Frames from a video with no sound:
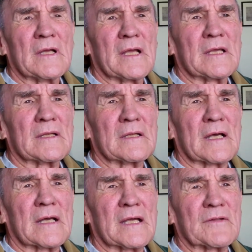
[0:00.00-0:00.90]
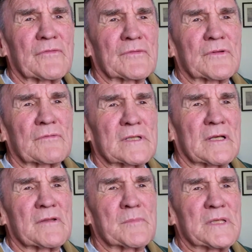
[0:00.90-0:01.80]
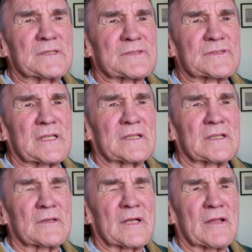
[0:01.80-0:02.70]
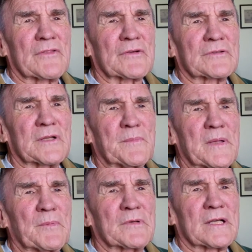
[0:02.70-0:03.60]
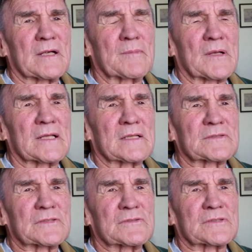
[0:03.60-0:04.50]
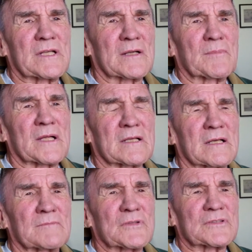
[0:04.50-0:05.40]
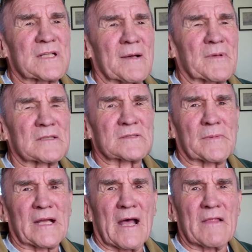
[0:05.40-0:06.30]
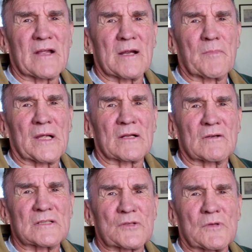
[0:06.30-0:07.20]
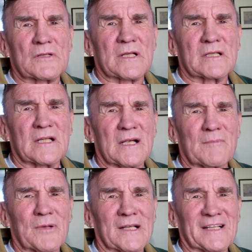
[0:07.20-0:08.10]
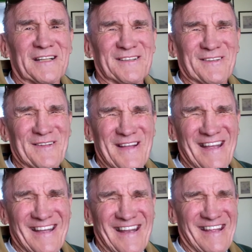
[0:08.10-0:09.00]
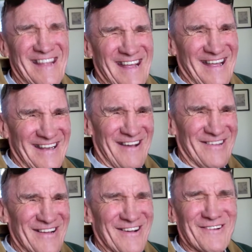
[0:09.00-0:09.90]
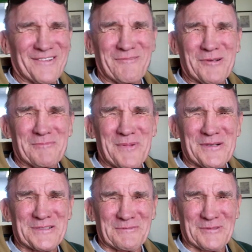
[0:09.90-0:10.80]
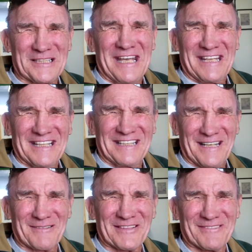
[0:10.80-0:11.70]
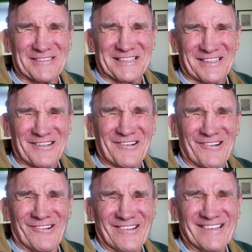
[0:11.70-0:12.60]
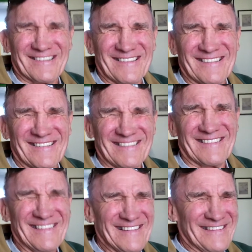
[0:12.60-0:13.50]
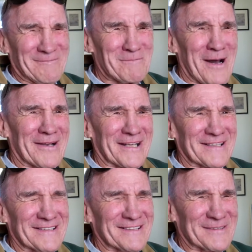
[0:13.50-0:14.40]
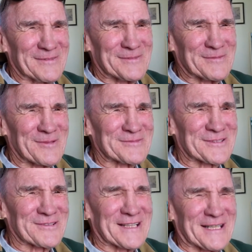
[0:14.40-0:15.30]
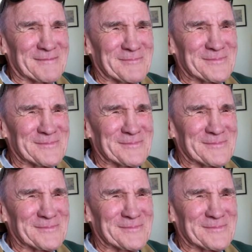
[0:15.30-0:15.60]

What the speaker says: And I had 3 other beaches sitting here. I had 13 people in the airplane. As soon as the airplane come to a stop, there's a out of the airplane, across the road, and get in the airplane. And only one person wouldn't get in there, and it was the girl. Monica, what was her name?